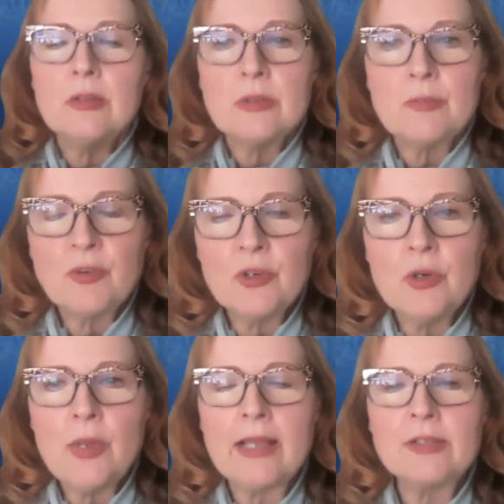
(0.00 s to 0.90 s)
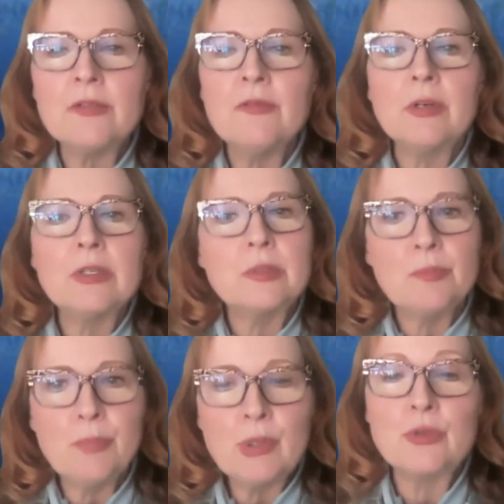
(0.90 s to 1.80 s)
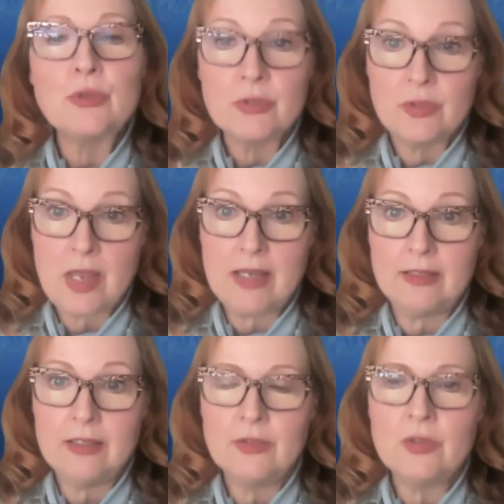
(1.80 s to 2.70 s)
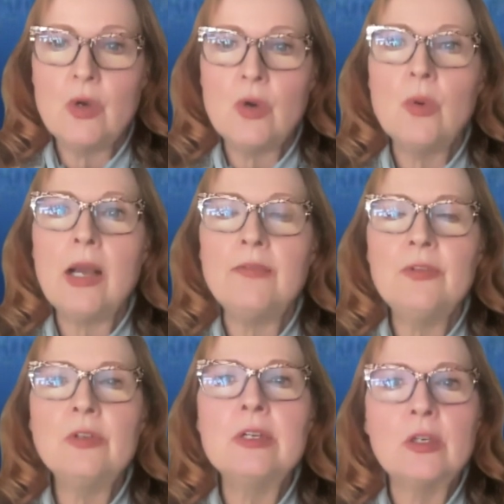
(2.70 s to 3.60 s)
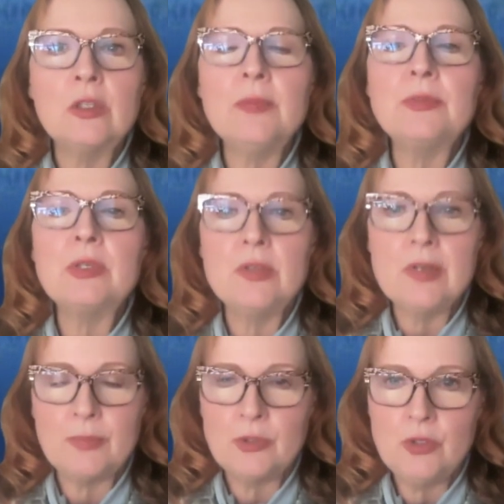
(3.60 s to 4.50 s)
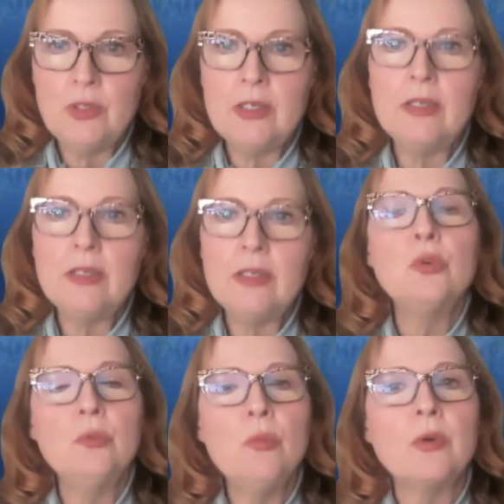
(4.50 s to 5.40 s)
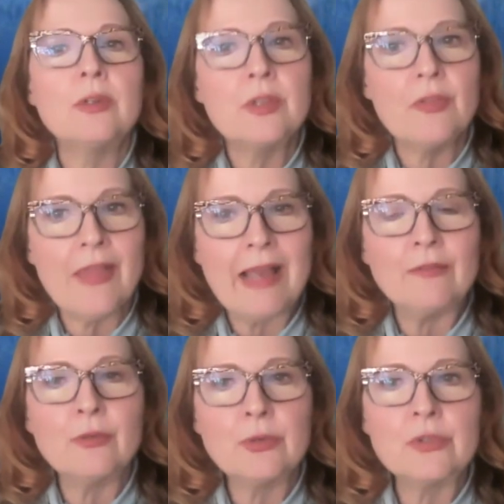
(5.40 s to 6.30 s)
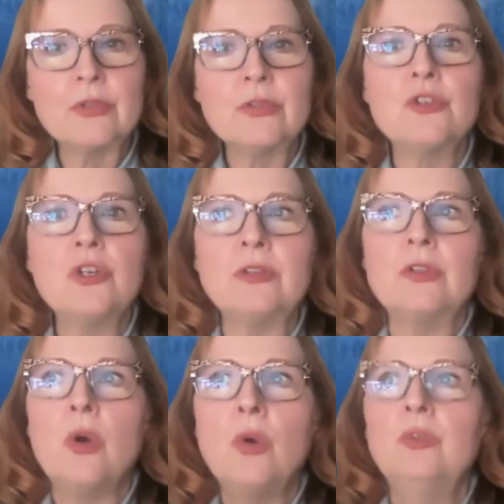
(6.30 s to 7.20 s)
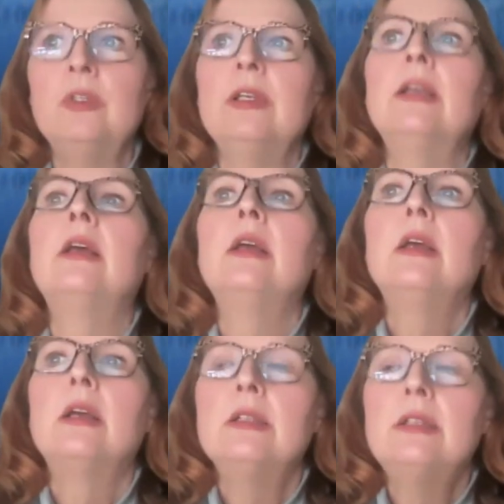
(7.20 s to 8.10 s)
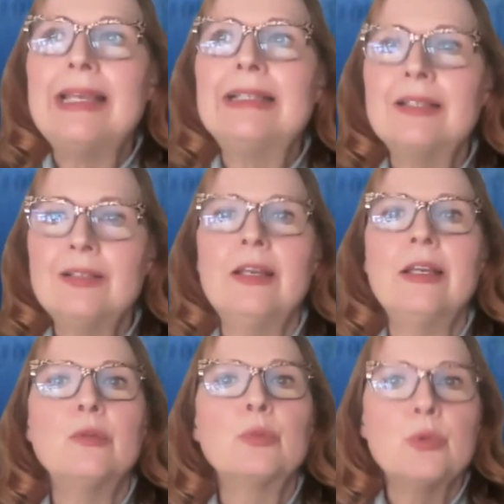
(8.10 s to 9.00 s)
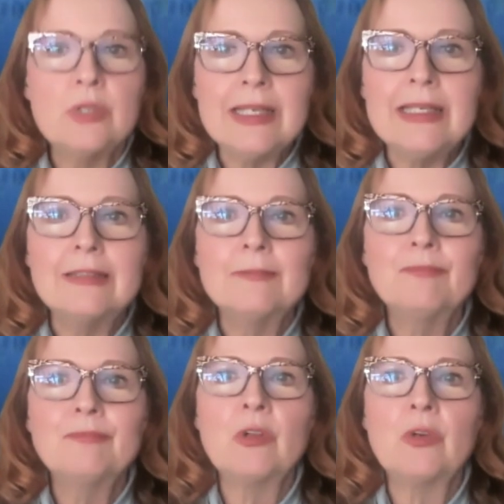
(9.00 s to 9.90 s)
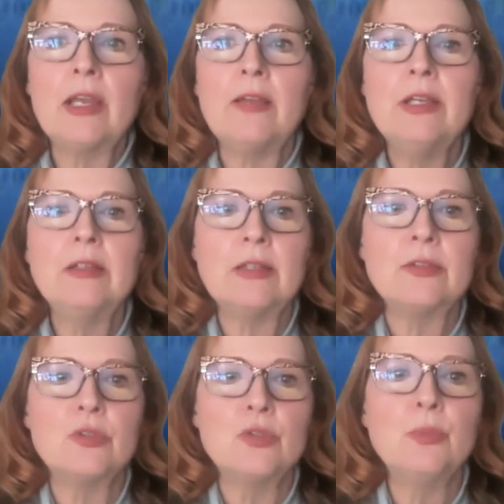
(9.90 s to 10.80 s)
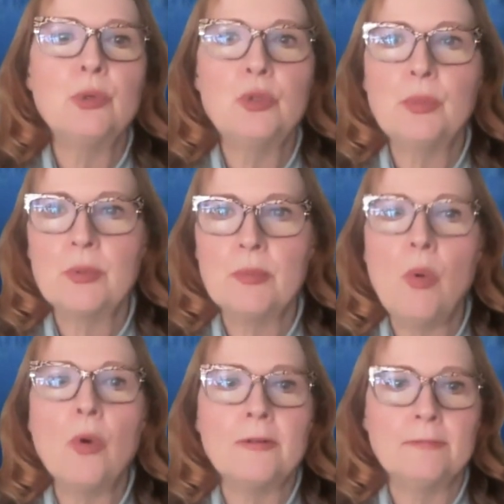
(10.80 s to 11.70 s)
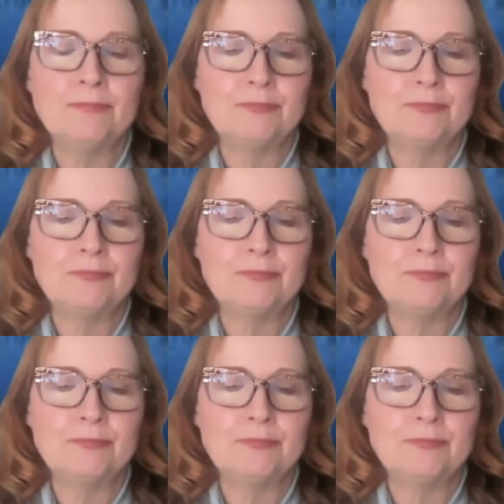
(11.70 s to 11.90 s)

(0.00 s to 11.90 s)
Virgo has a very spiritual side. So I feel an eclipse is an opportunity to tune more into that versus just only day-to-day routine. Okay, I think that's super duper important.